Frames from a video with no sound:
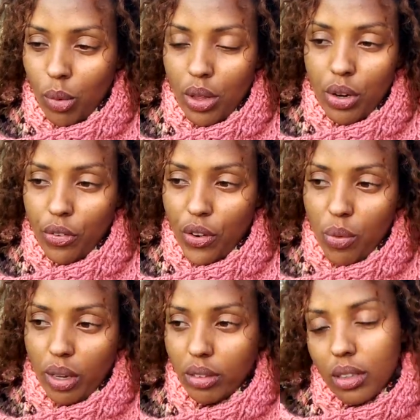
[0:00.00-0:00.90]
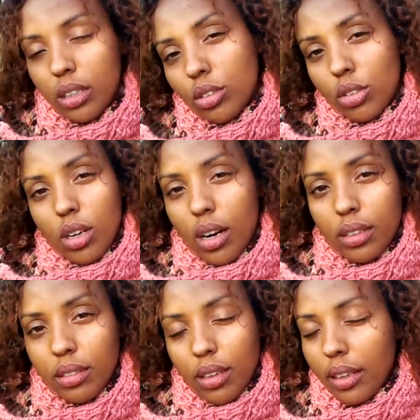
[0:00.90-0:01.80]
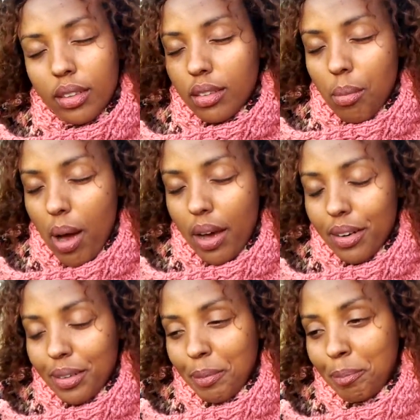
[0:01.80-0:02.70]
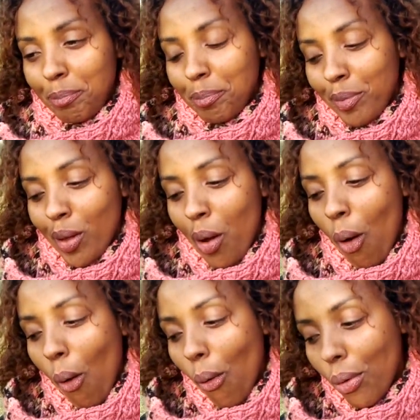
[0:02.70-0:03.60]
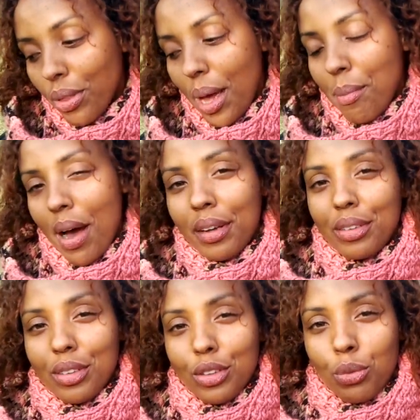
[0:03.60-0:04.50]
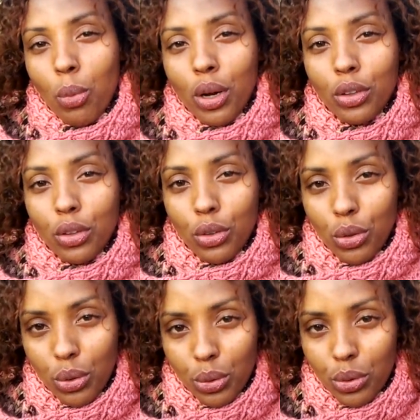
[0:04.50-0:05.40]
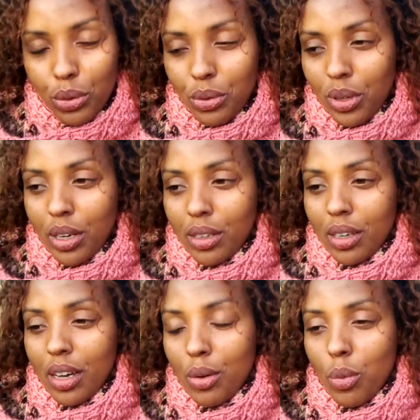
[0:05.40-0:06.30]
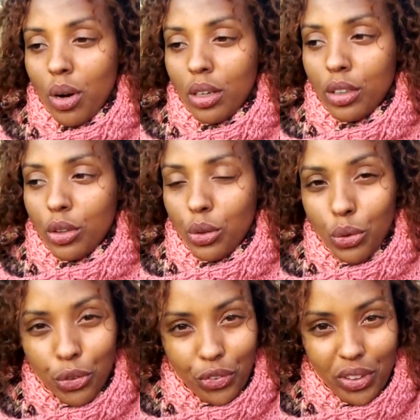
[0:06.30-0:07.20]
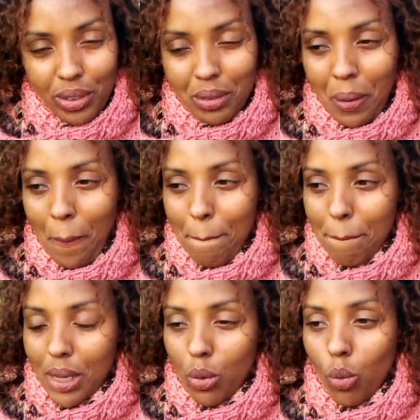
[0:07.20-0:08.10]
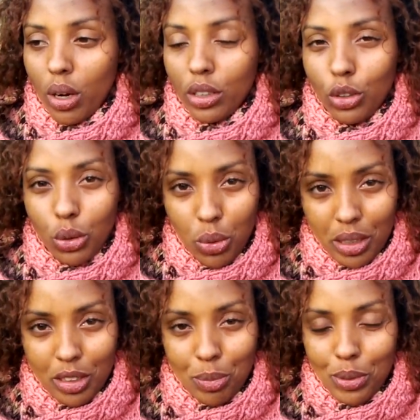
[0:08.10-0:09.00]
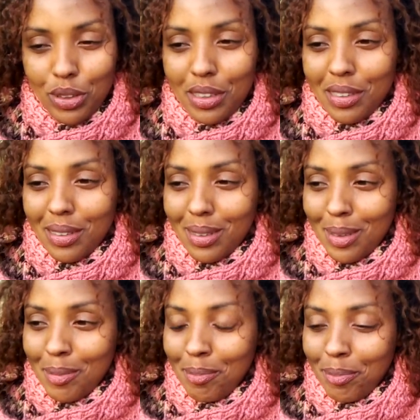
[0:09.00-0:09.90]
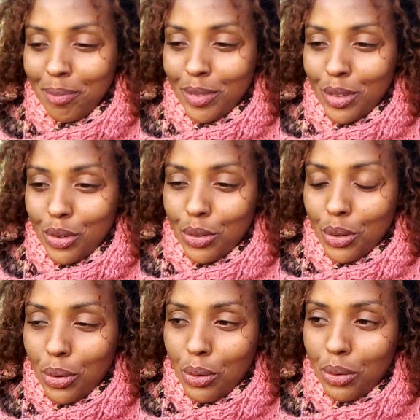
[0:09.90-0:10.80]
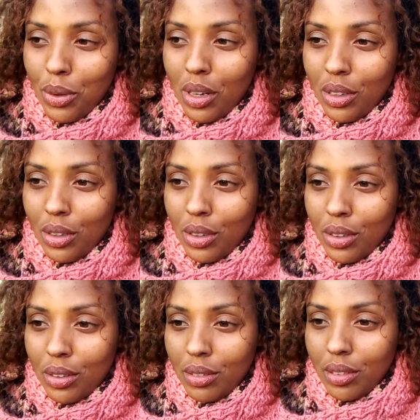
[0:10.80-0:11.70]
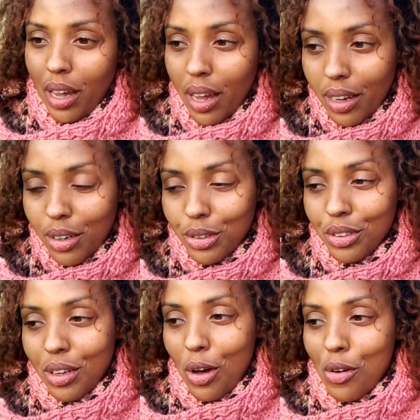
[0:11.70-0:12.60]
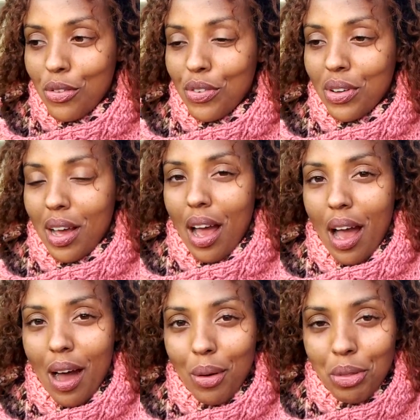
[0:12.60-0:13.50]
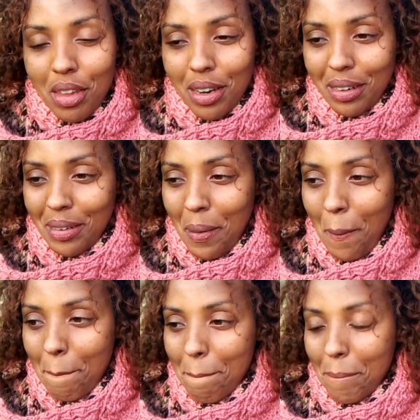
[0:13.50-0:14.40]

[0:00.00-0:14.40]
Whether if it resonates or not, that doesn't matter. All that matters is what you do and what you feel and what you experience. So take yourself out there,